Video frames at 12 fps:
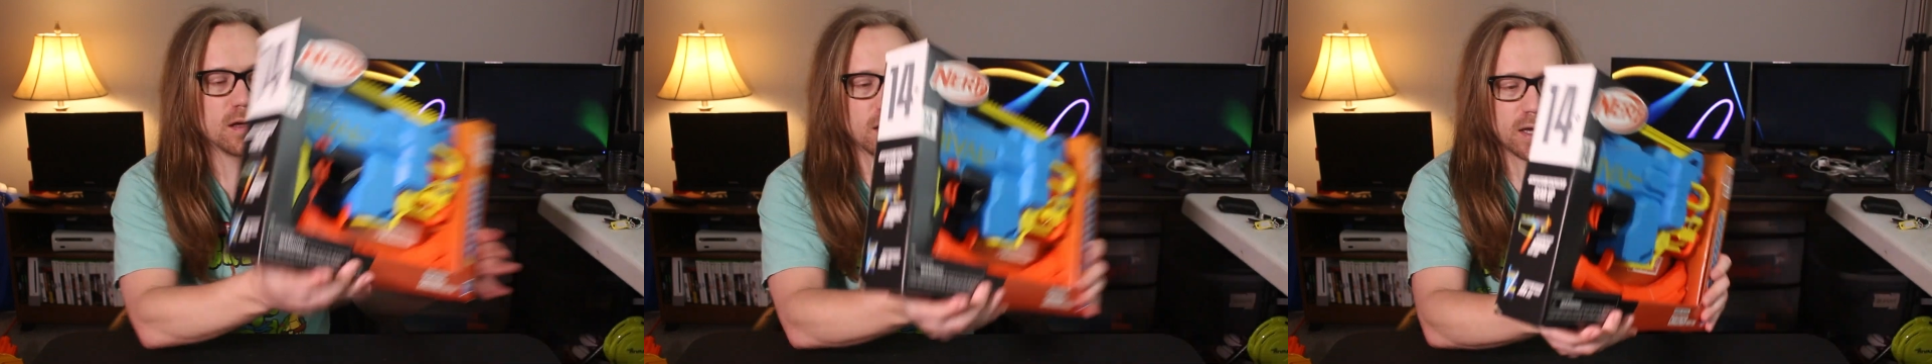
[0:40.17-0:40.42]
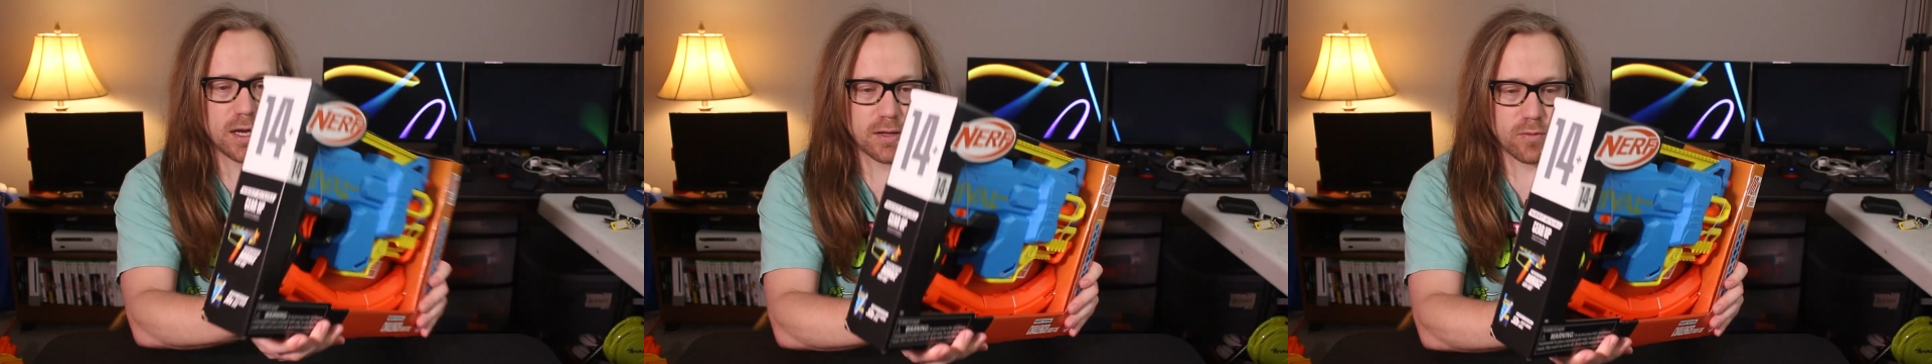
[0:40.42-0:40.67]

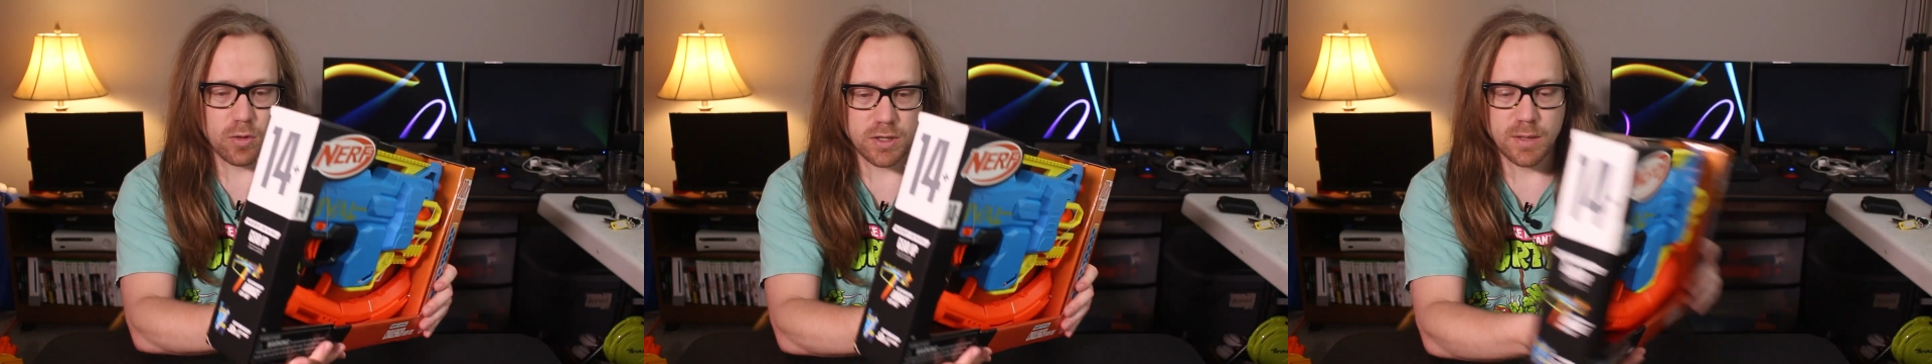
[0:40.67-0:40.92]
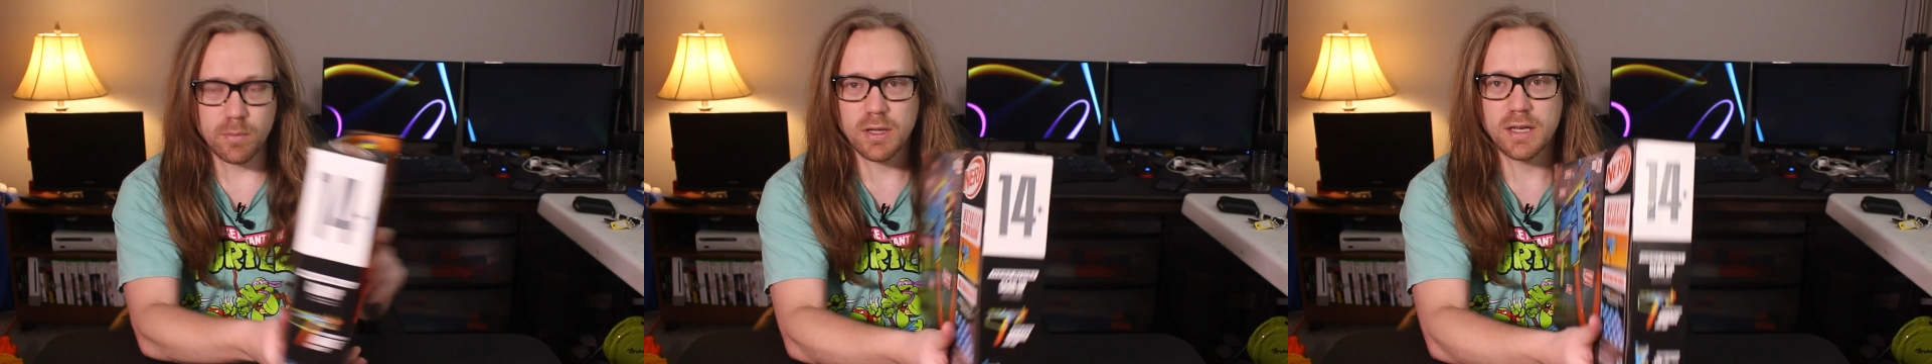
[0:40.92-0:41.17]
And
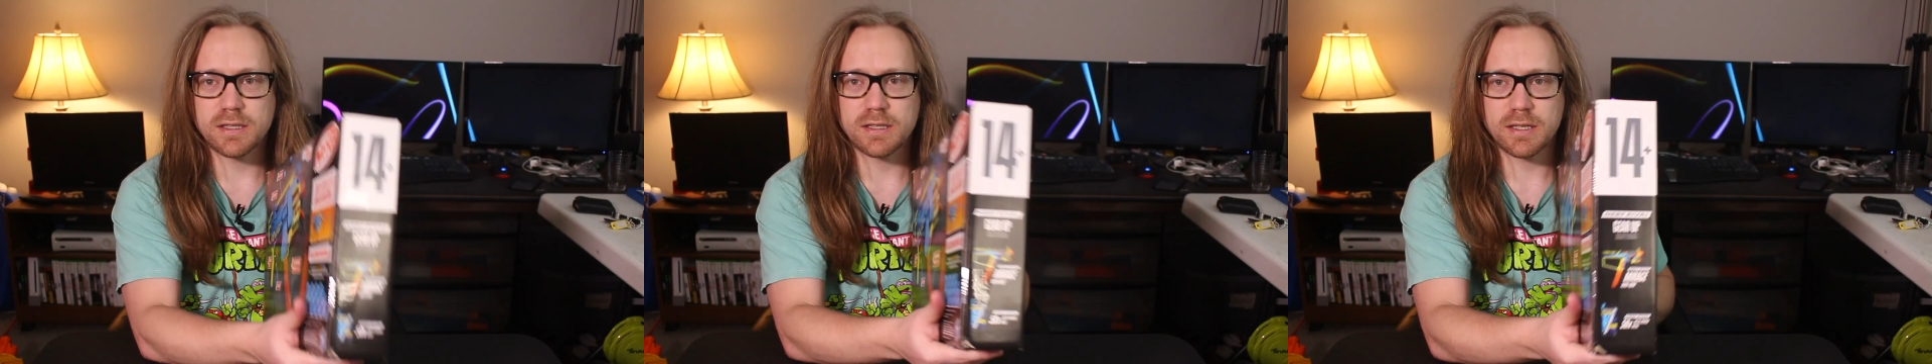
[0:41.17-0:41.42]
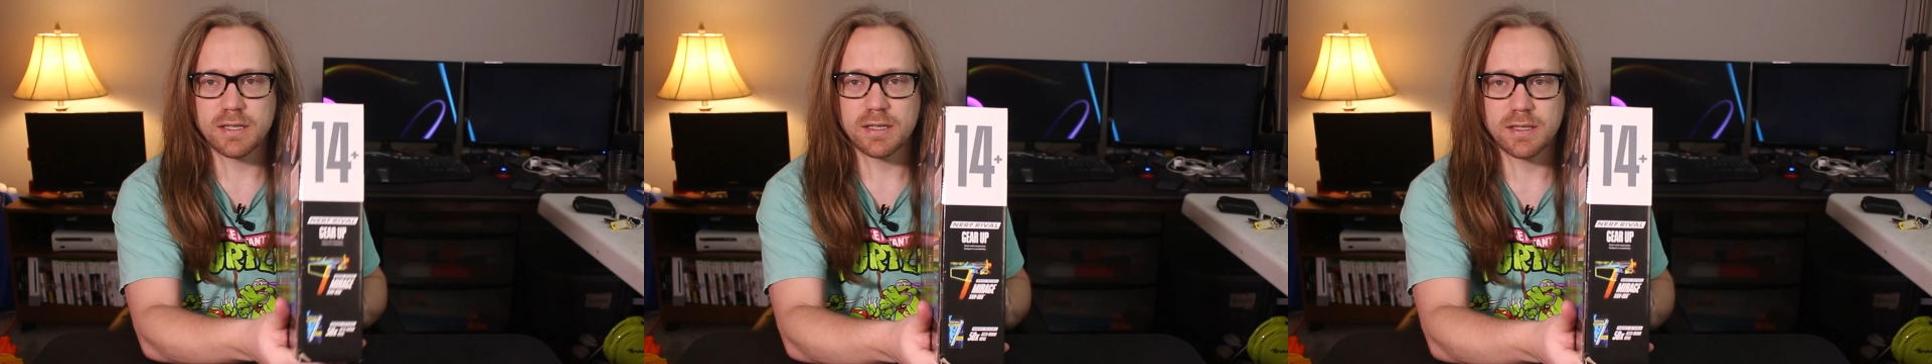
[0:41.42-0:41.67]
14 plus